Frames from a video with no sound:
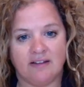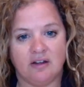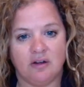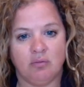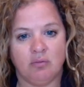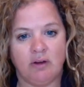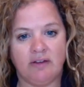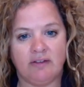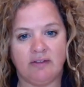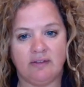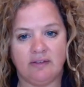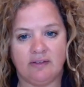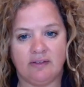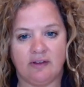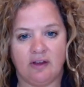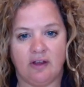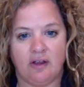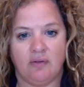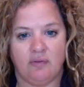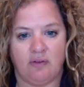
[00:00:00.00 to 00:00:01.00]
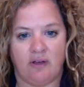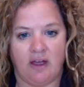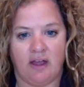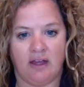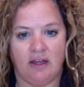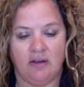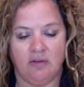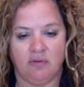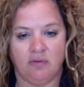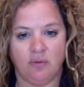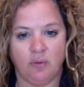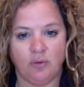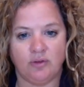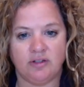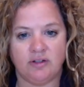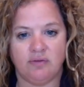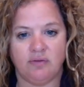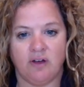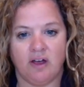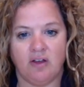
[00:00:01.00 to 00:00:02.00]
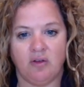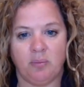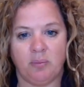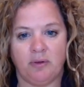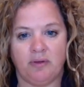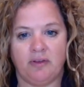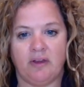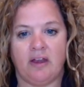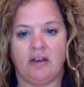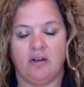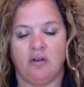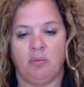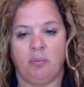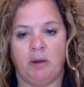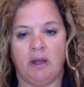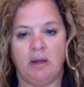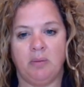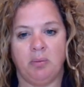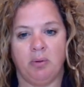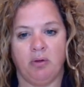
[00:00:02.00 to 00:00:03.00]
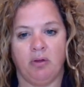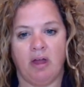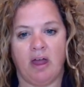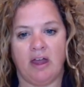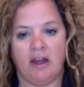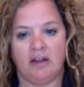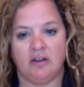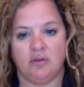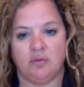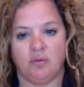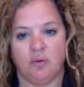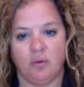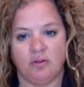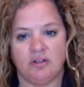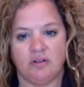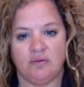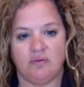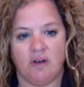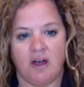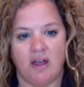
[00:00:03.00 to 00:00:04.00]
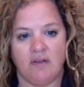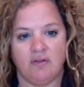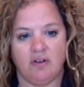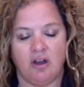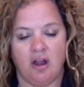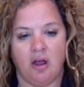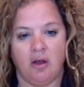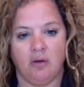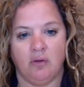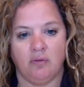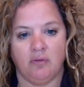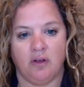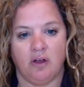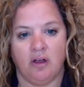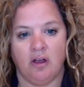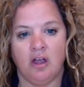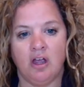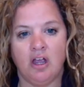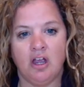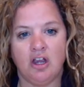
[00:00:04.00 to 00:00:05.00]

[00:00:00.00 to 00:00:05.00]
in a recent survey, 45% of people aged 45 and over